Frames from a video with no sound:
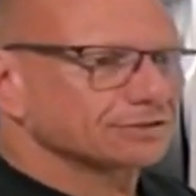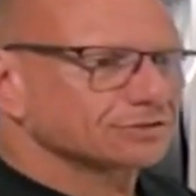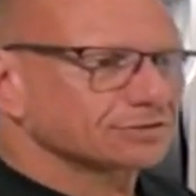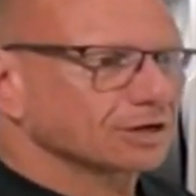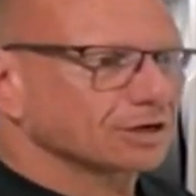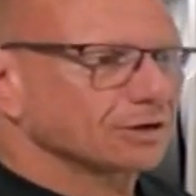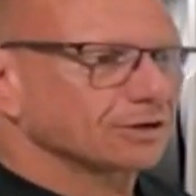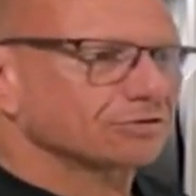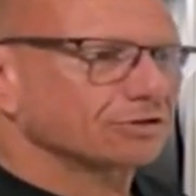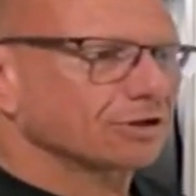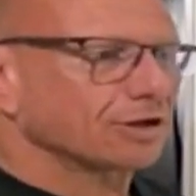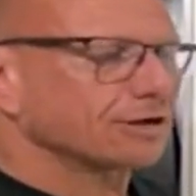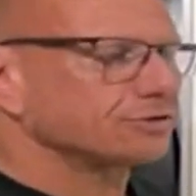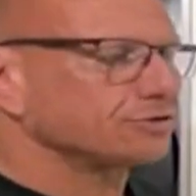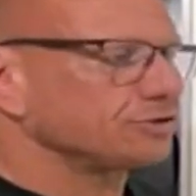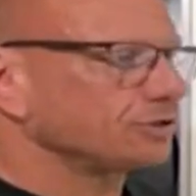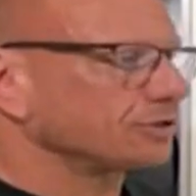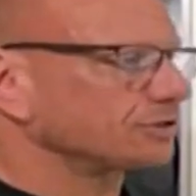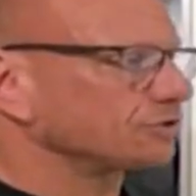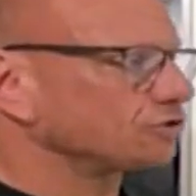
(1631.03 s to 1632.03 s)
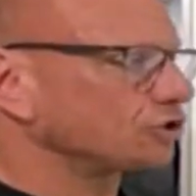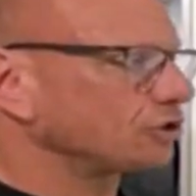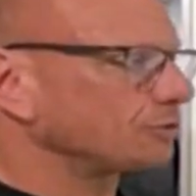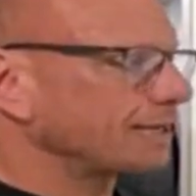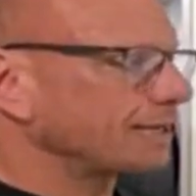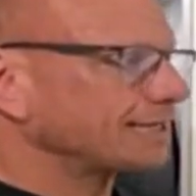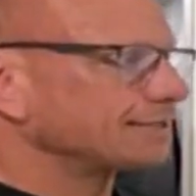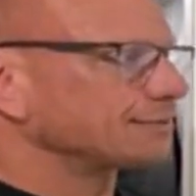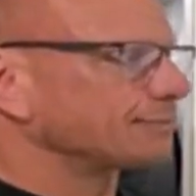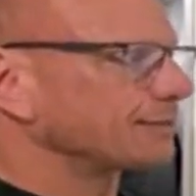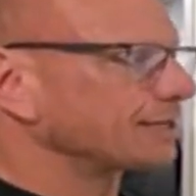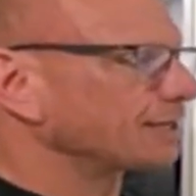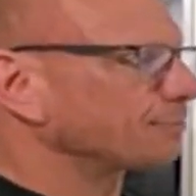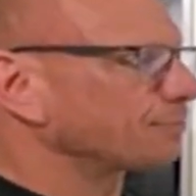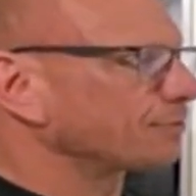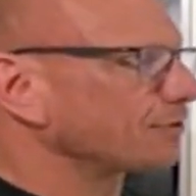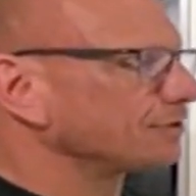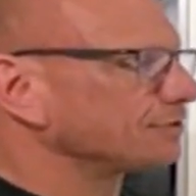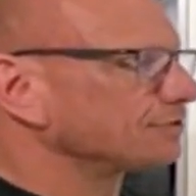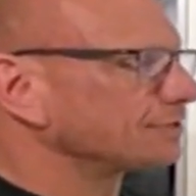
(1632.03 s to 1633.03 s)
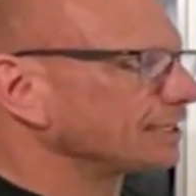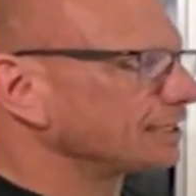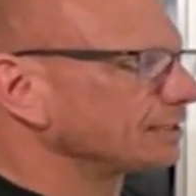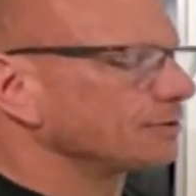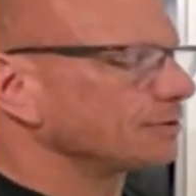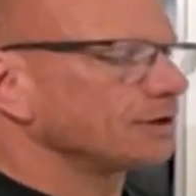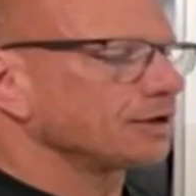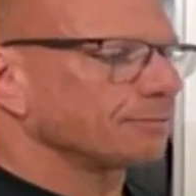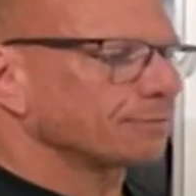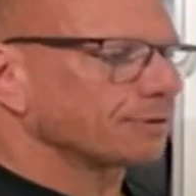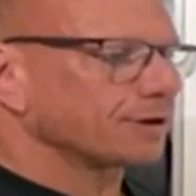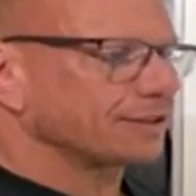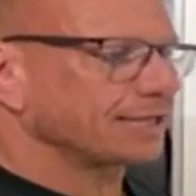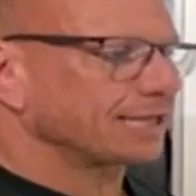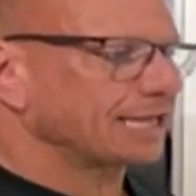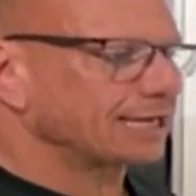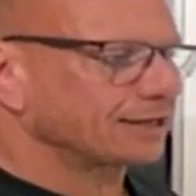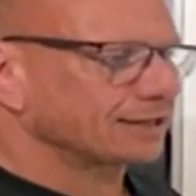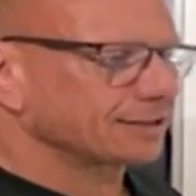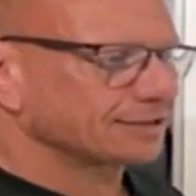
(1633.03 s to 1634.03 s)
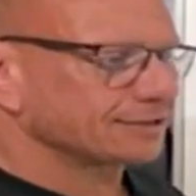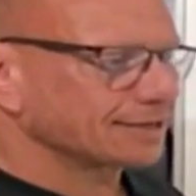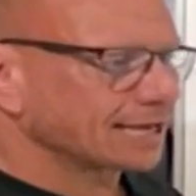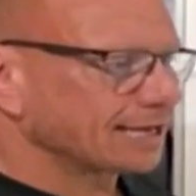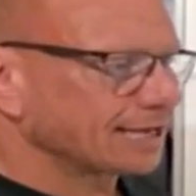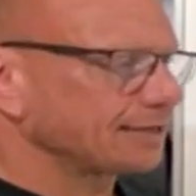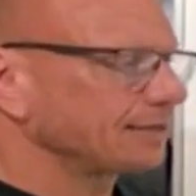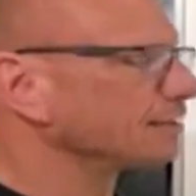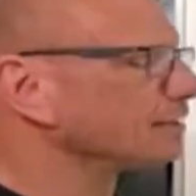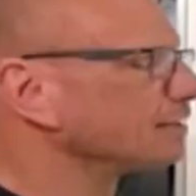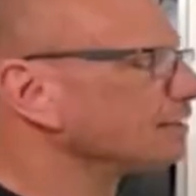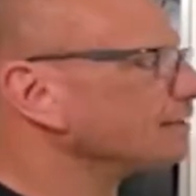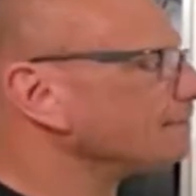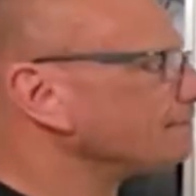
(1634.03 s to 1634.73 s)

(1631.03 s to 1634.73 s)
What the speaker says: So as long as you consume X amount of protein by the end of the day,